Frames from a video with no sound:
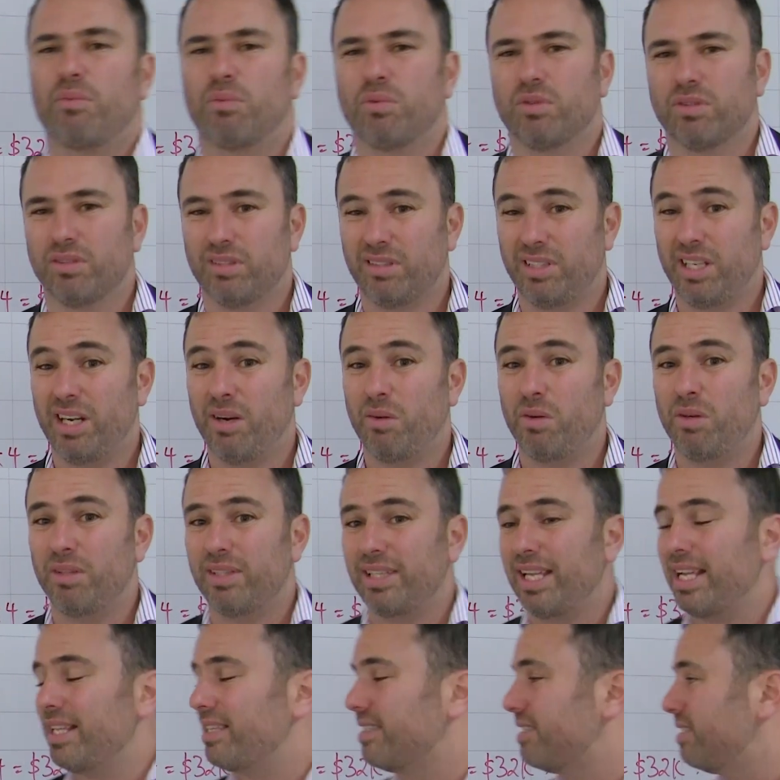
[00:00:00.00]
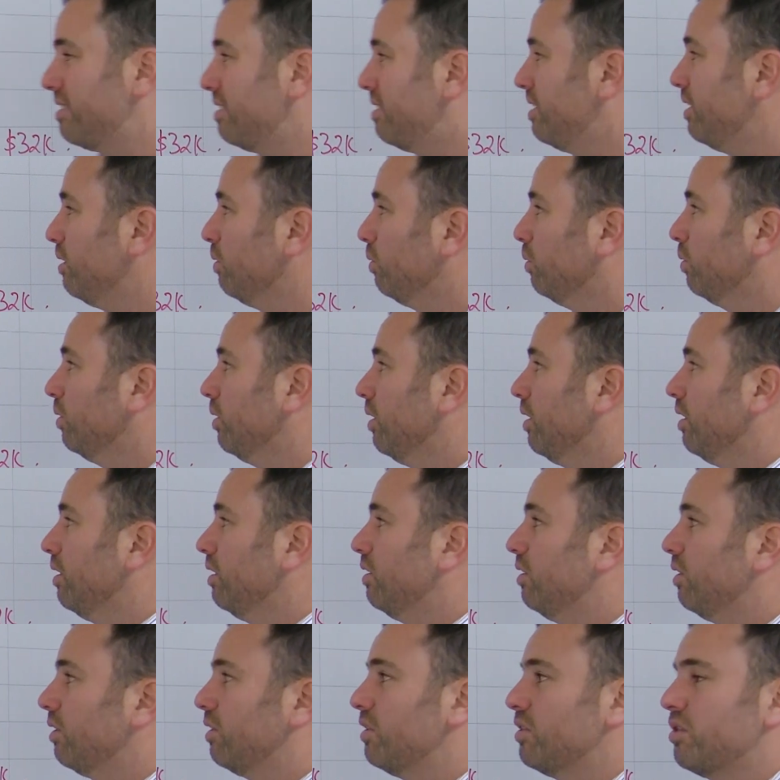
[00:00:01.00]
well, you know what? That's still
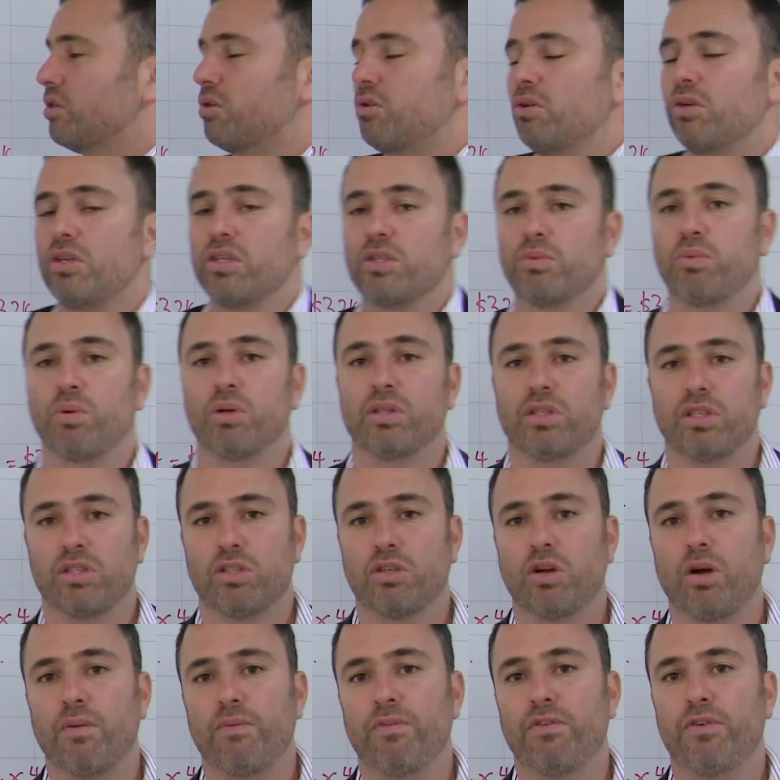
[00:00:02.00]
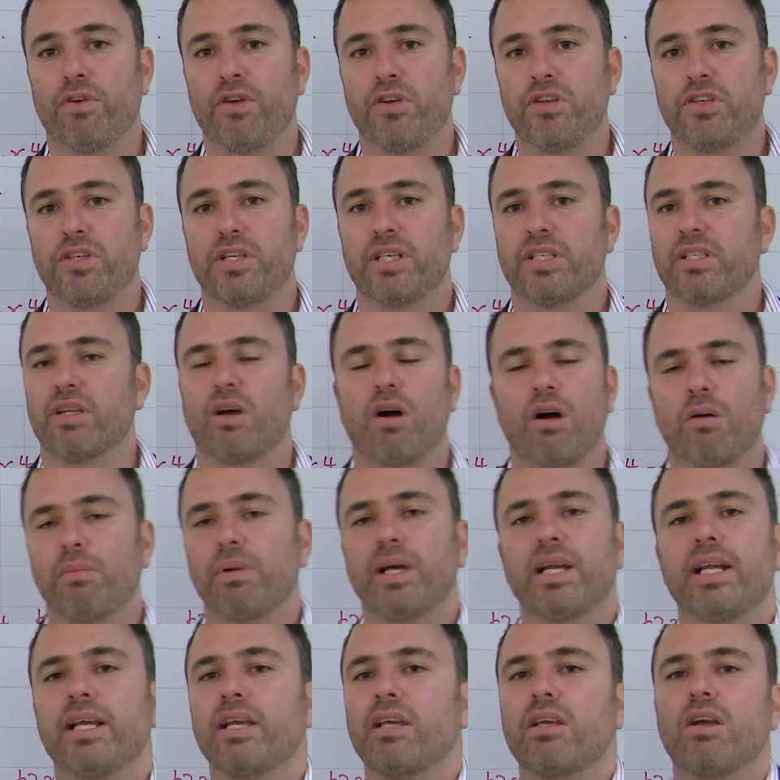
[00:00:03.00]
not as good as what the top version is. So I'm
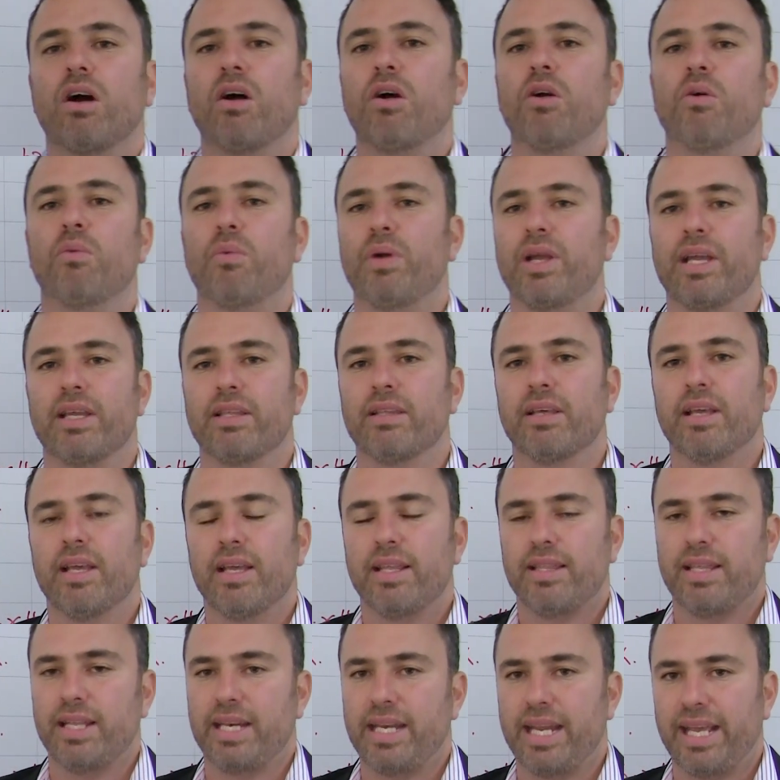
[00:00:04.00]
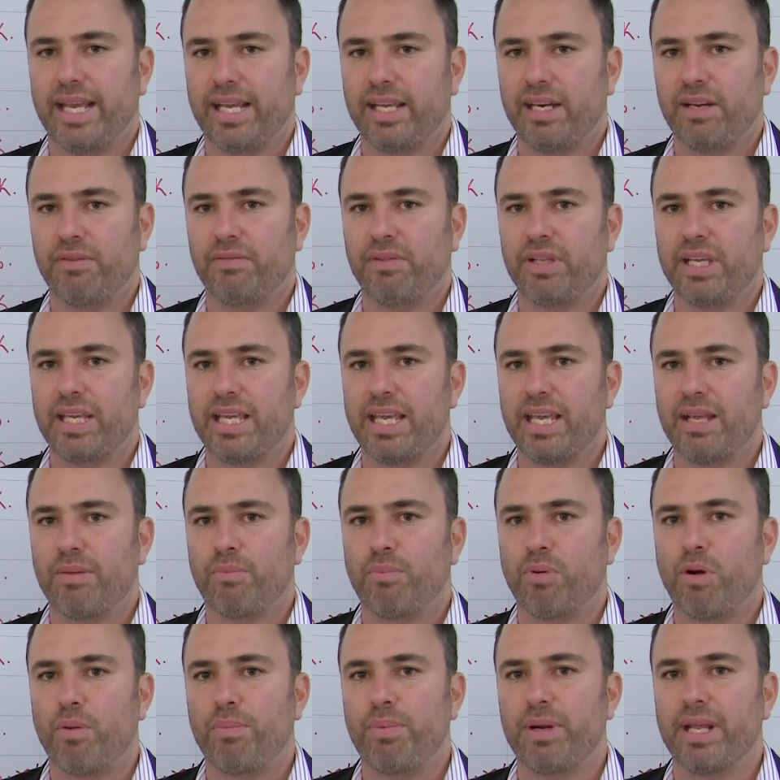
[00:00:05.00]
going to go with the negatively
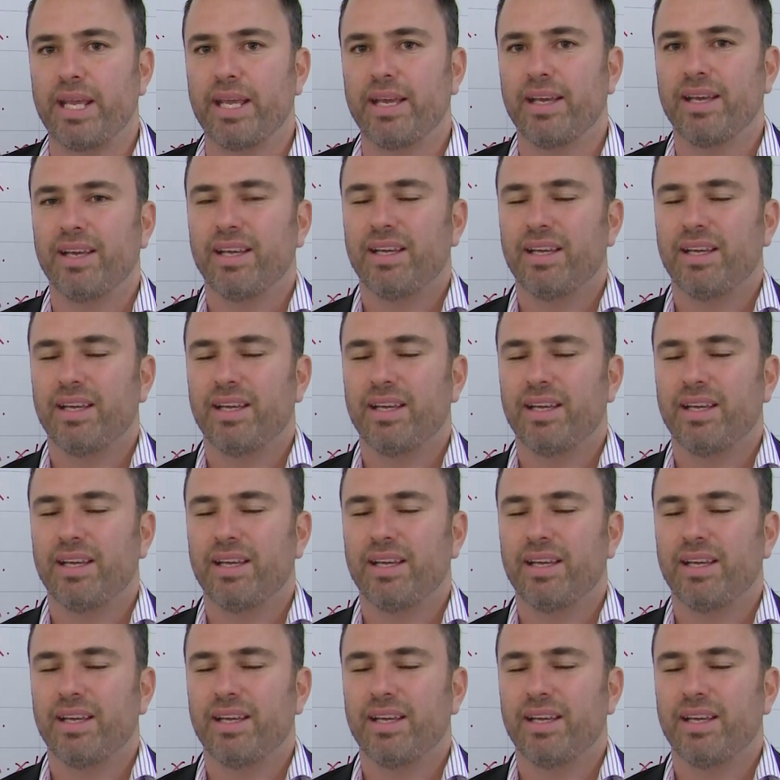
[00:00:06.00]
geared property.